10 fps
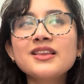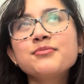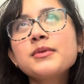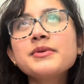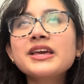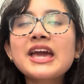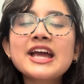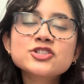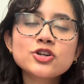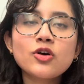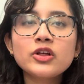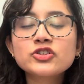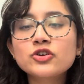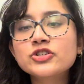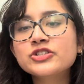maybe like extra knowledge
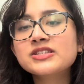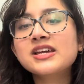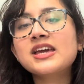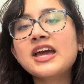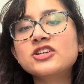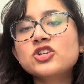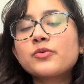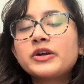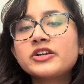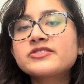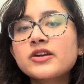or just like extra awareness